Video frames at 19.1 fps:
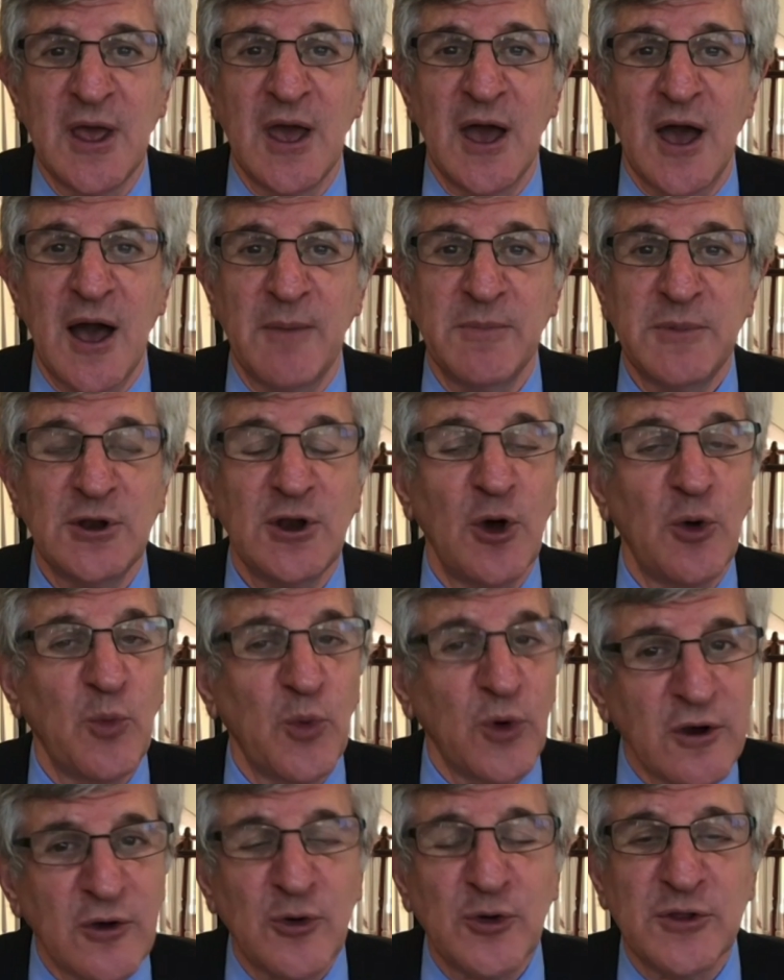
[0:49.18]
um, you know,
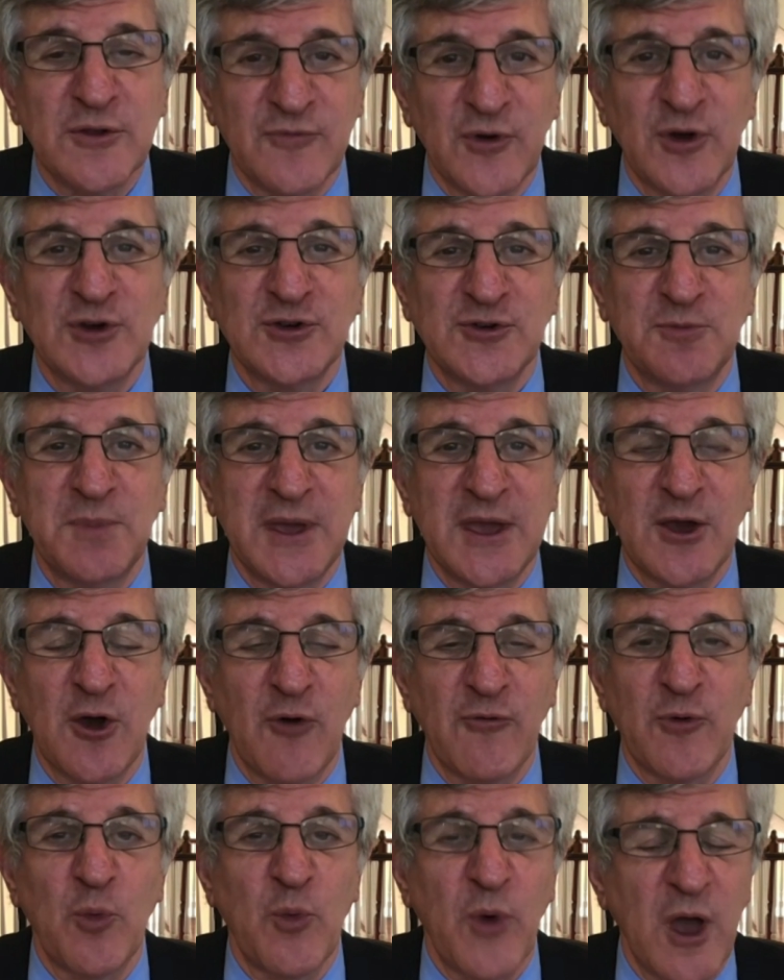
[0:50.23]
we're on the verge of being
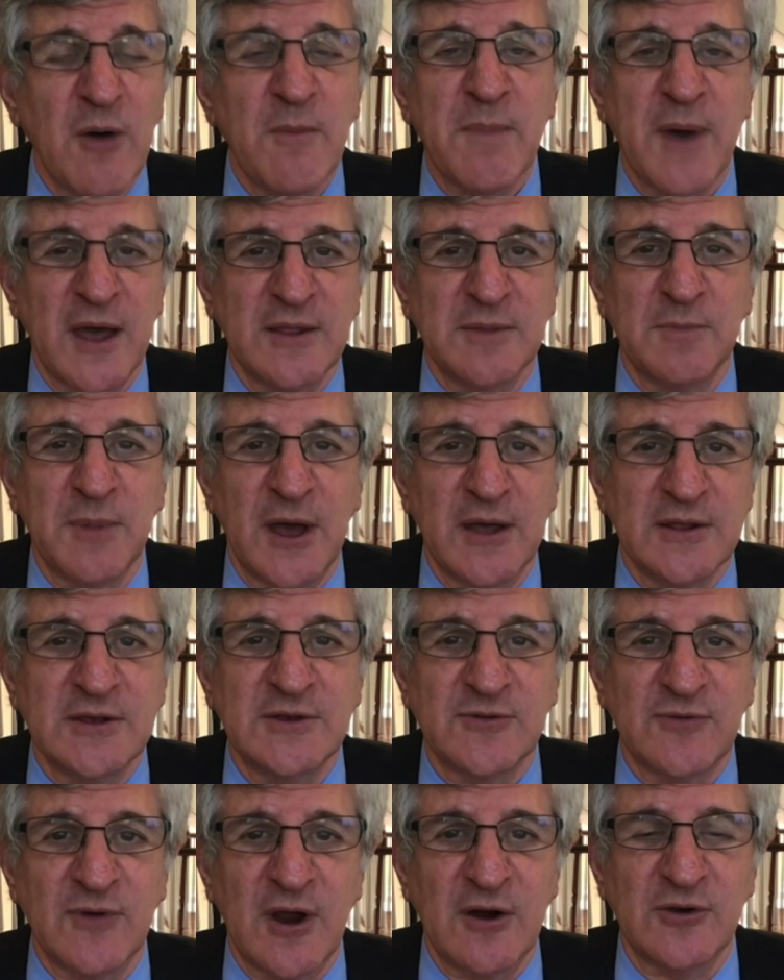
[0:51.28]
overwhelmed by, by these
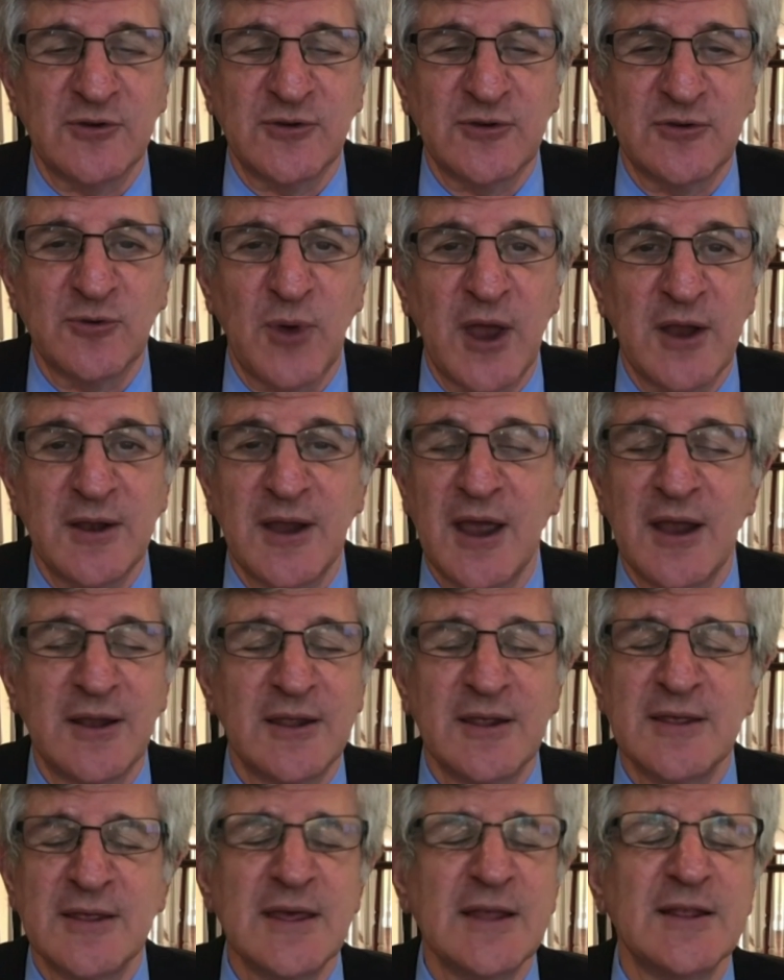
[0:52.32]
viruses. And, and
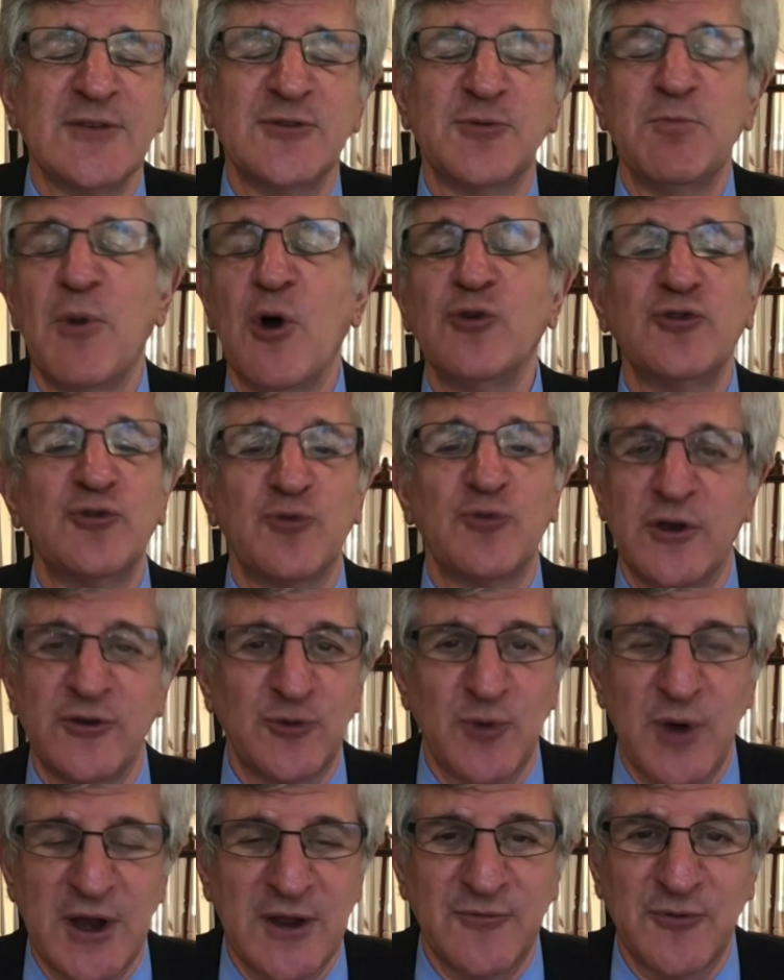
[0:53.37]
the thing that's most
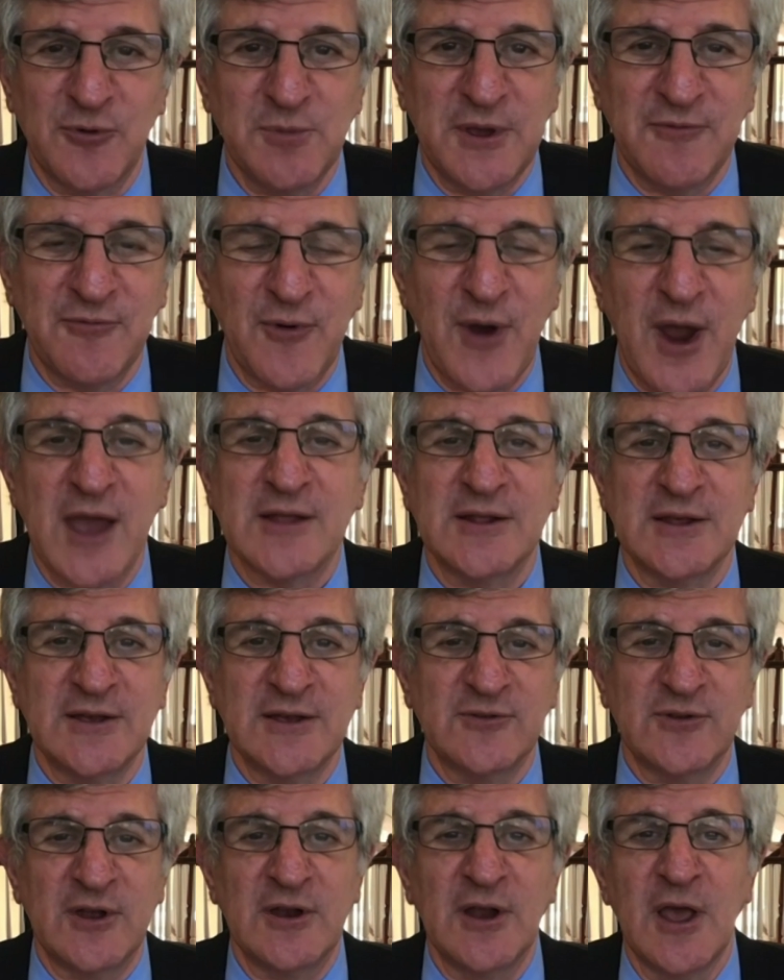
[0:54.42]
frustrating for me, frankly, is
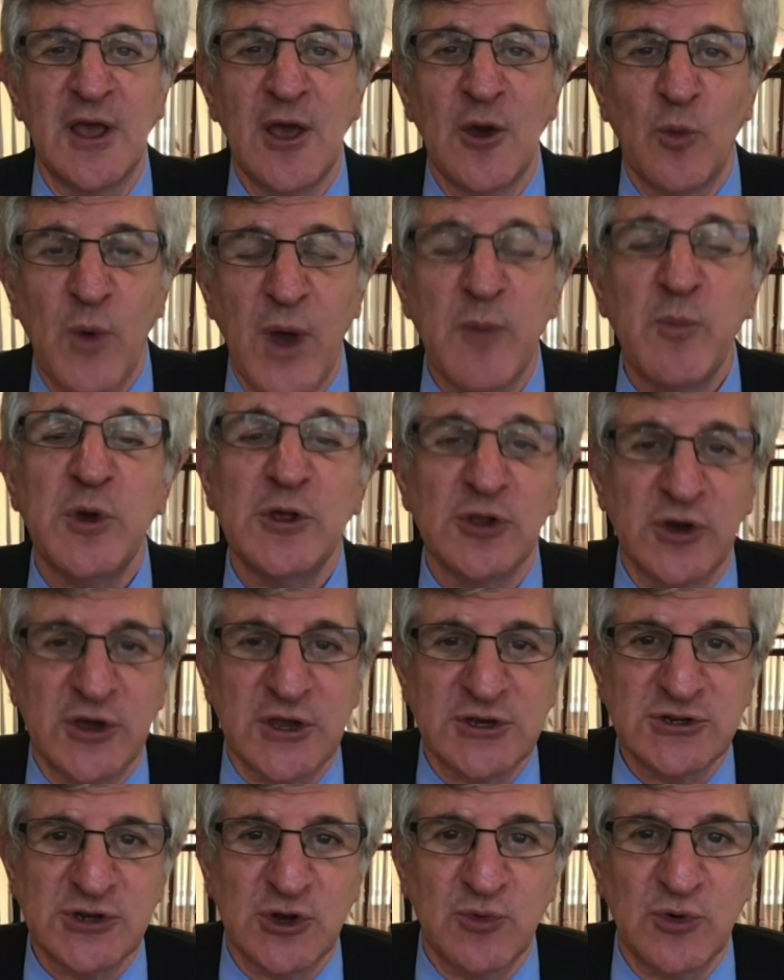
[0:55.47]
that when we look at
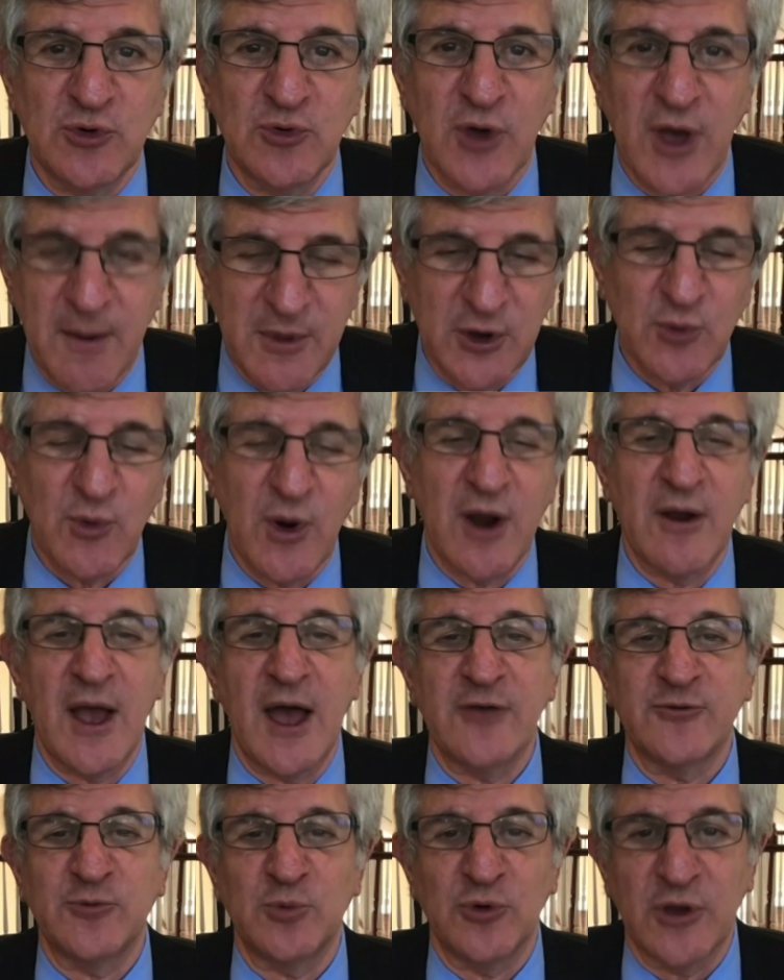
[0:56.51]
children who come into our
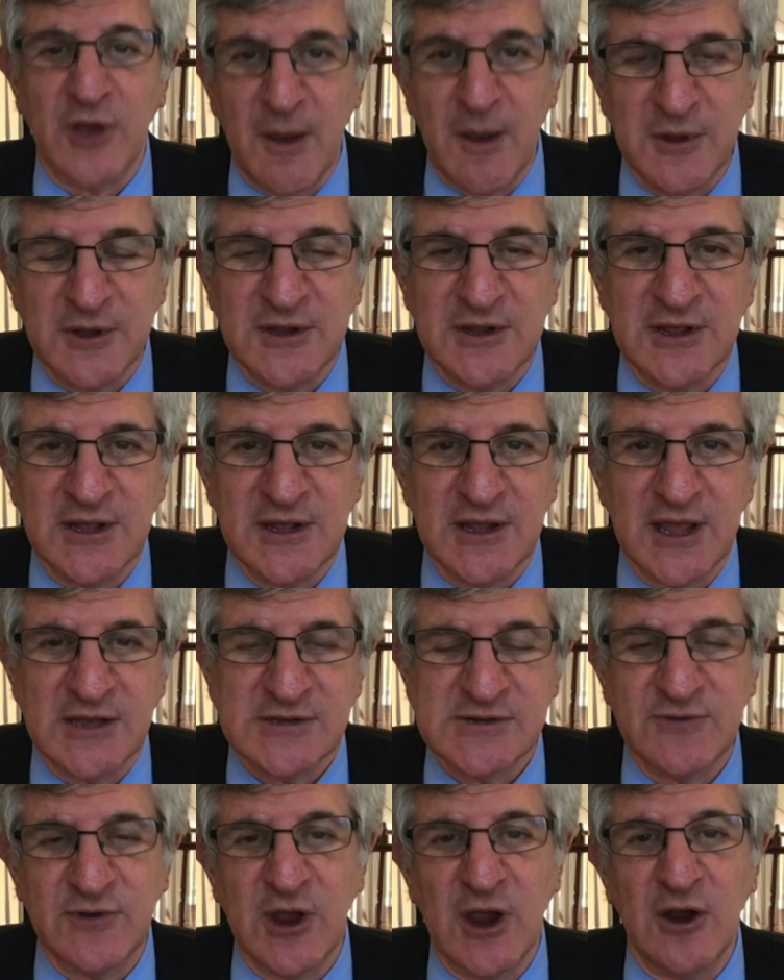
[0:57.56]
hospital or come into the
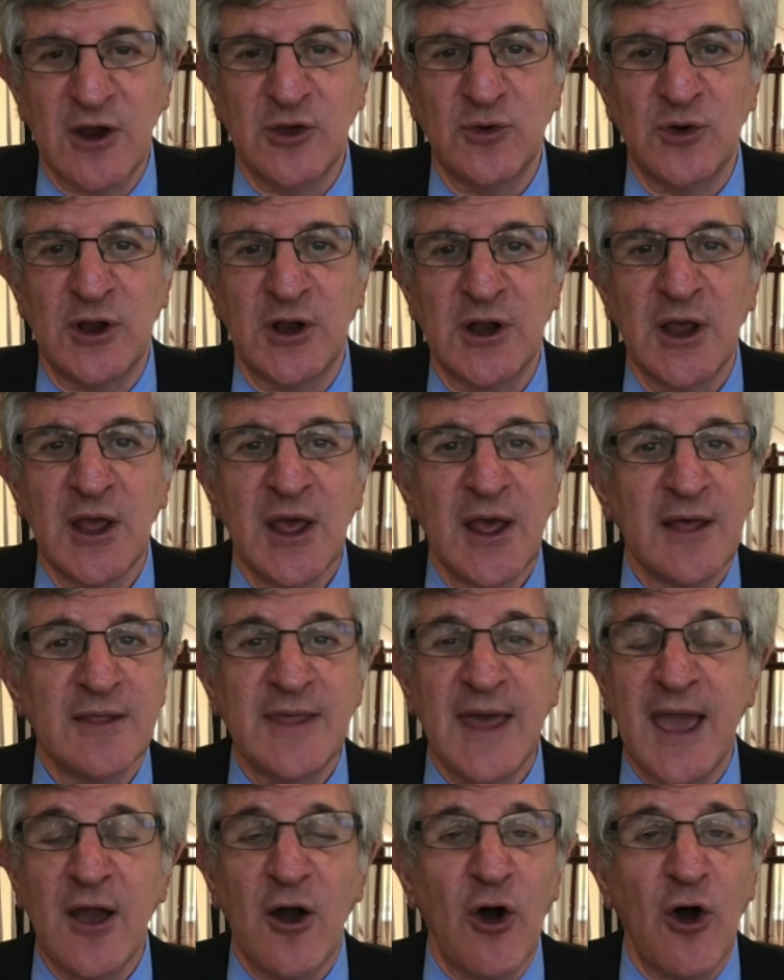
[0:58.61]
intensive care unit,
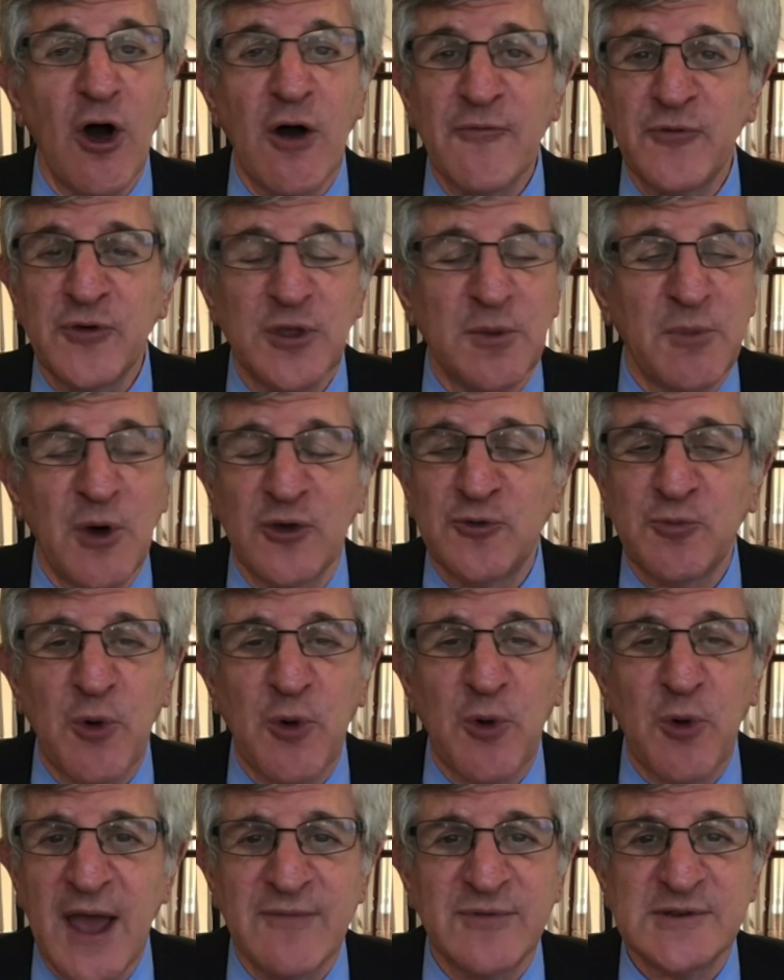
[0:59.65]
they all, for the most
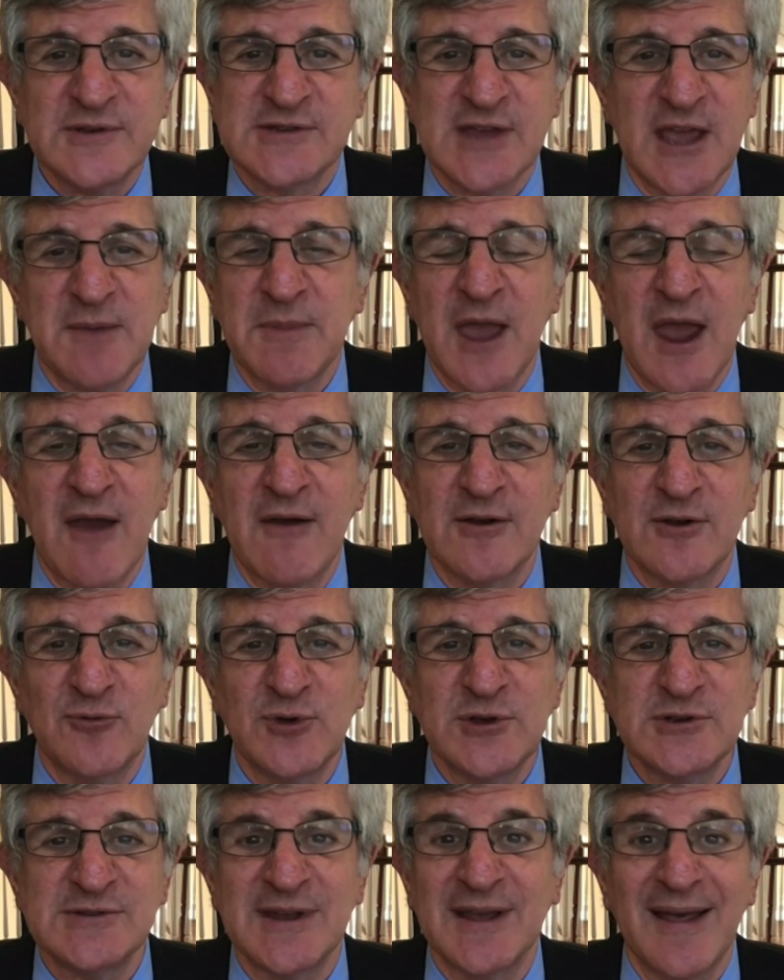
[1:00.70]
part, have the same
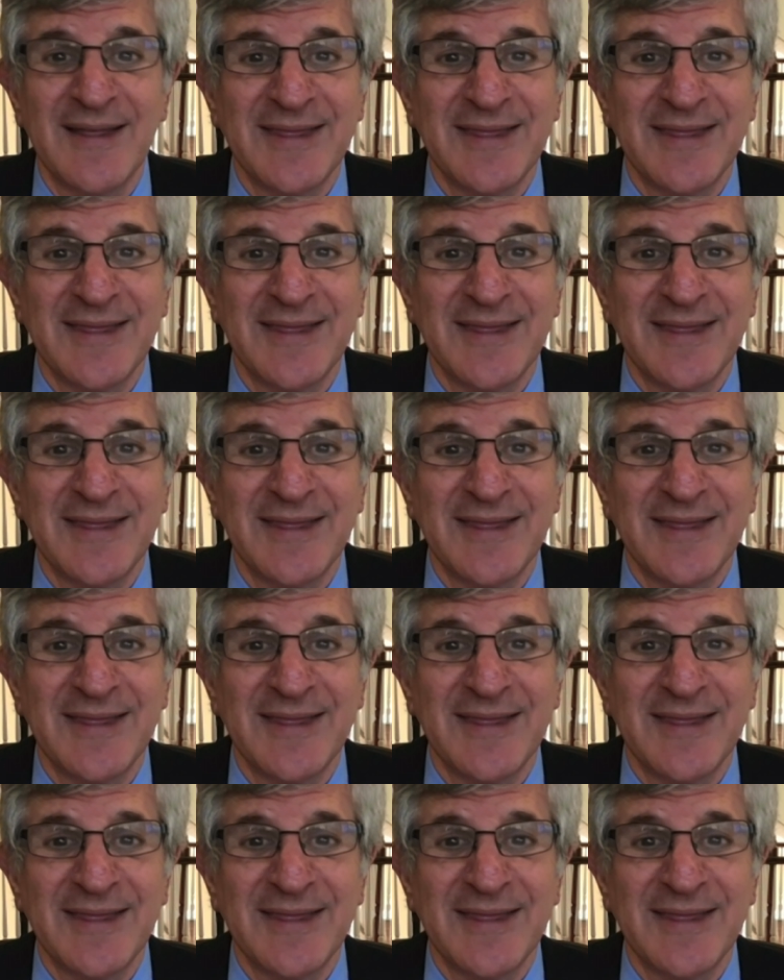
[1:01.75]
characteristic.